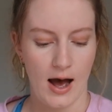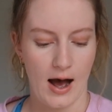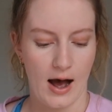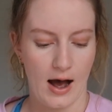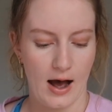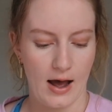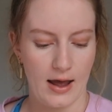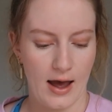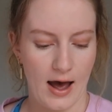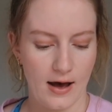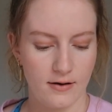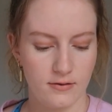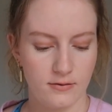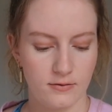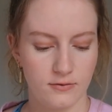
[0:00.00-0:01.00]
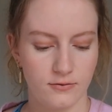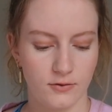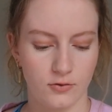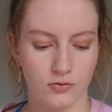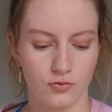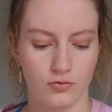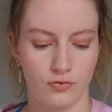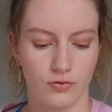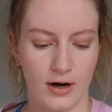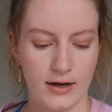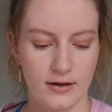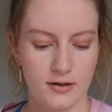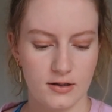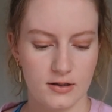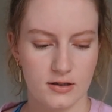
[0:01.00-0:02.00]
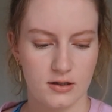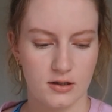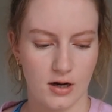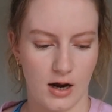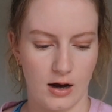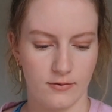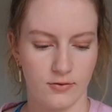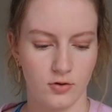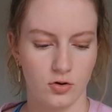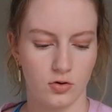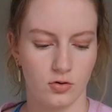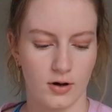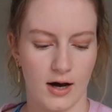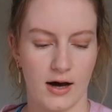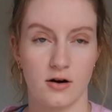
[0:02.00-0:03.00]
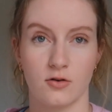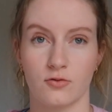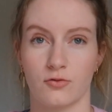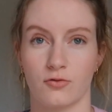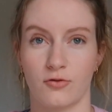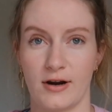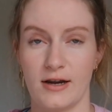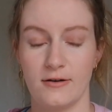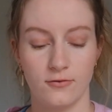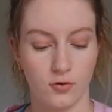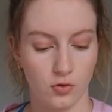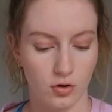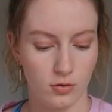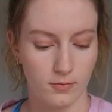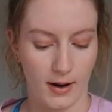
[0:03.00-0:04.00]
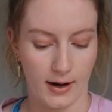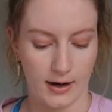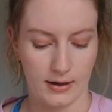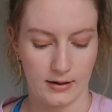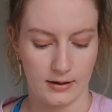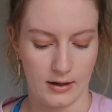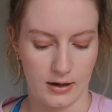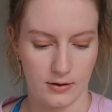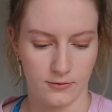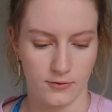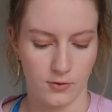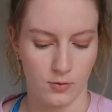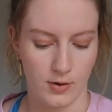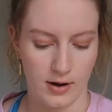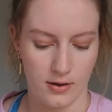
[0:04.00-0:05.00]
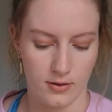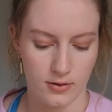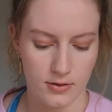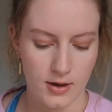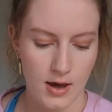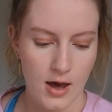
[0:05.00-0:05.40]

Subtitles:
I have rediscovered or kind of re-fallen back in love with